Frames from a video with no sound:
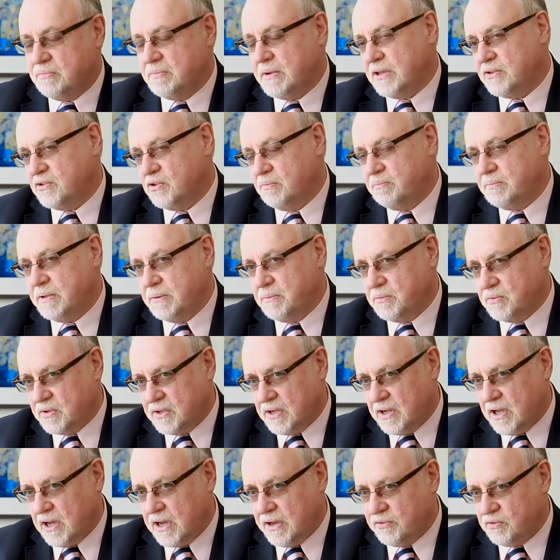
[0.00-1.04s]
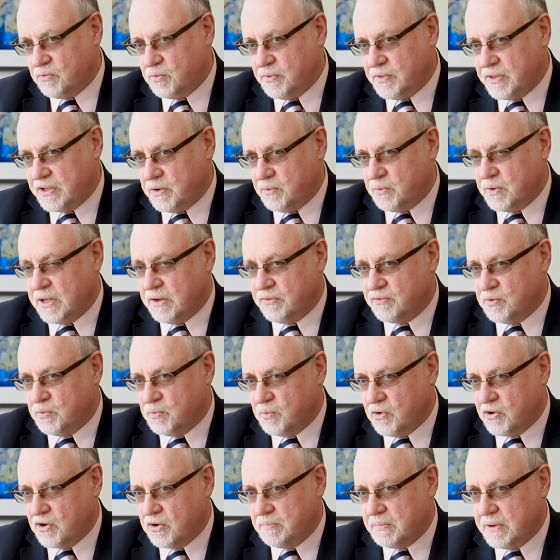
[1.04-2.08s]
it makes on people's lives when they don't have to
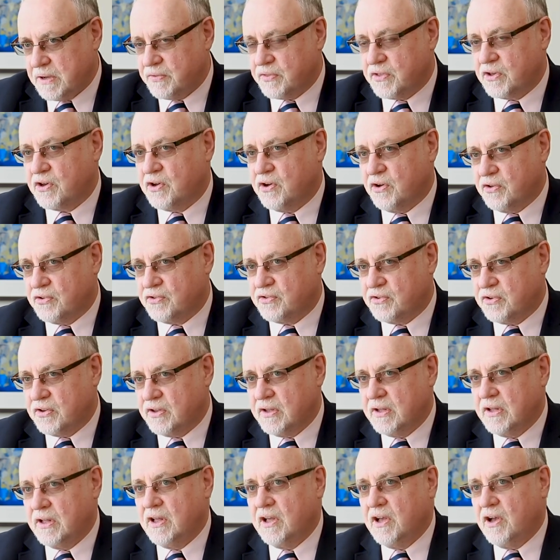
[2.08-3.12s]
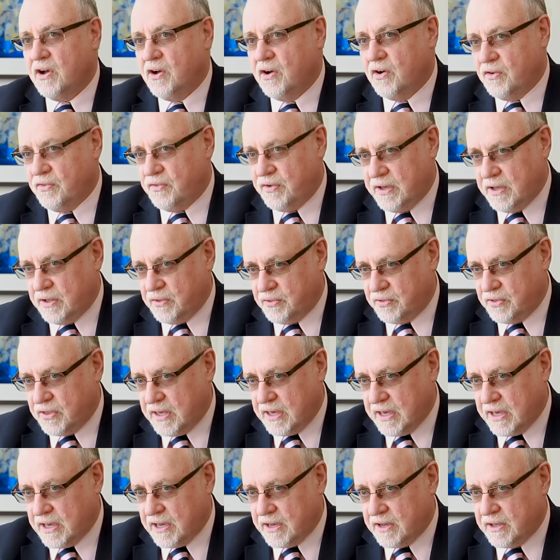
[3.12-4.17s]
worry about the cost of
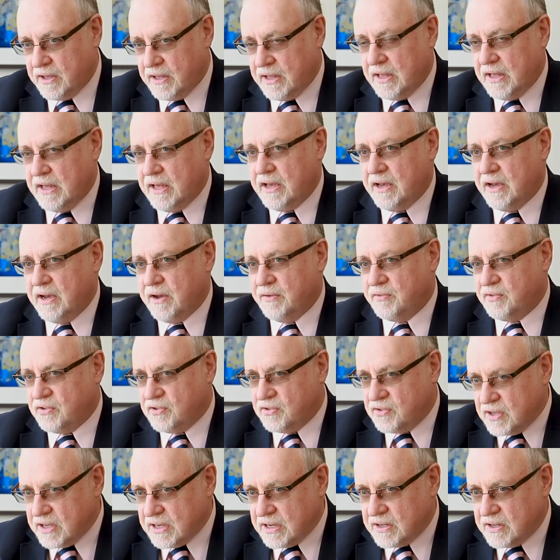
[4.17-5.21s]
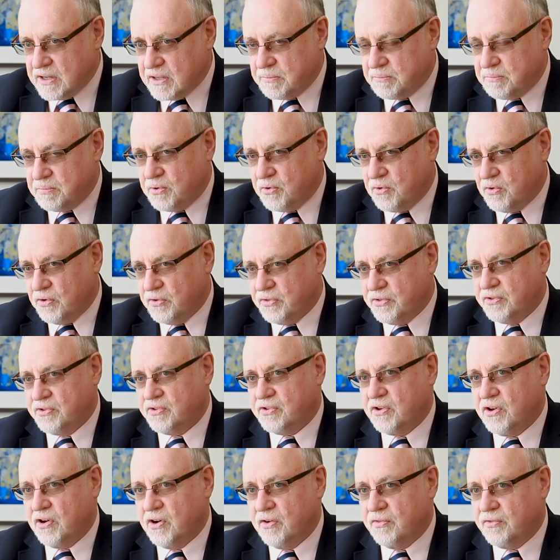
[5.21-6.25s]
healthcare. I've seen the
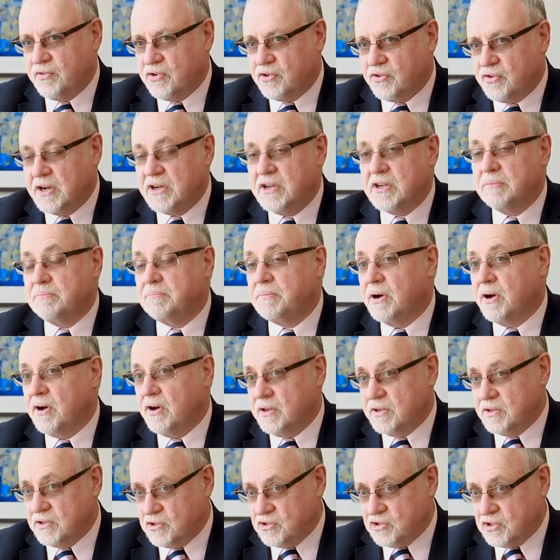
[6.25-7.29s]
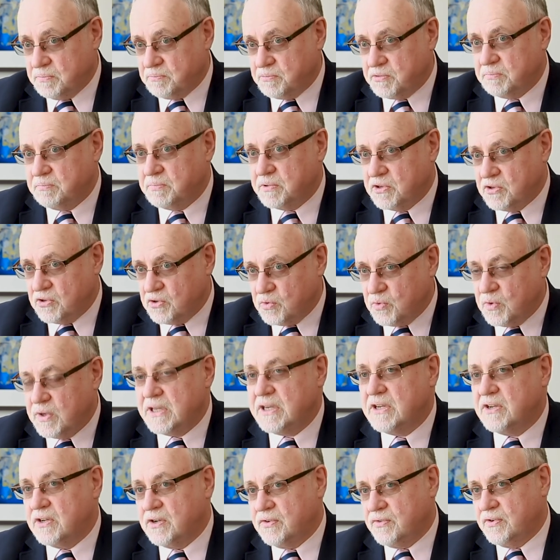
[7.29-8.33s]
importance of creating partnerships
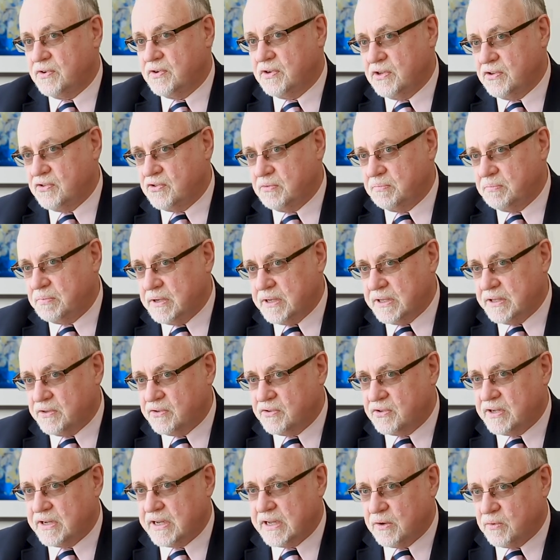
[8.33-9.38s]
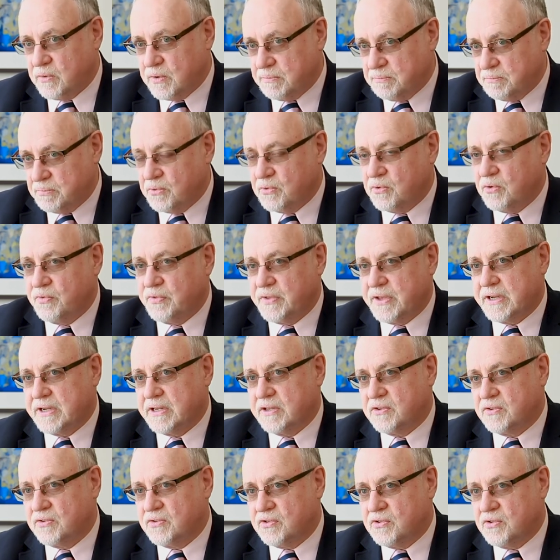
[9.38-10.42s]
between different disciplines and how important
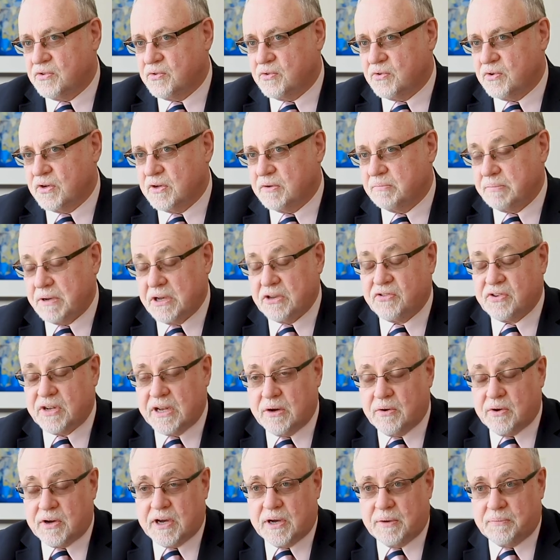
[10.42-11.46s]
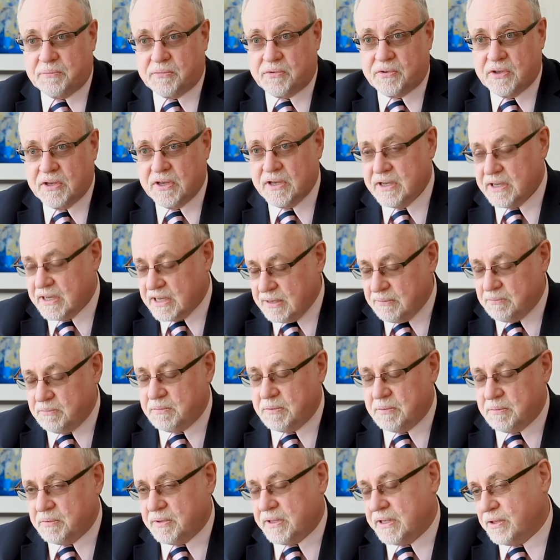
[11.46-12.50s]
that is to patient outcomes,
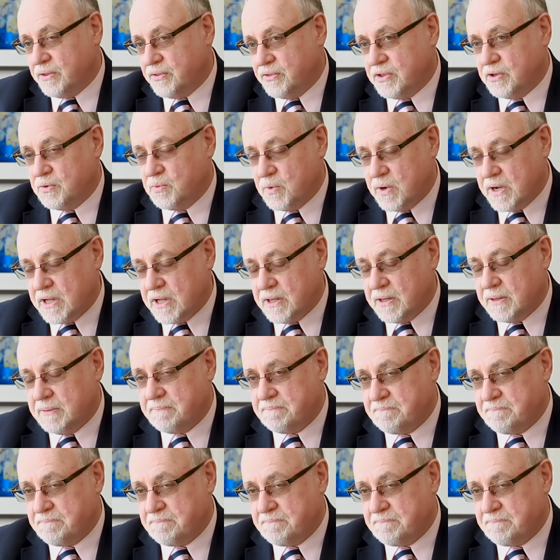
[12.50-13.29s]
keeping people healthy and well.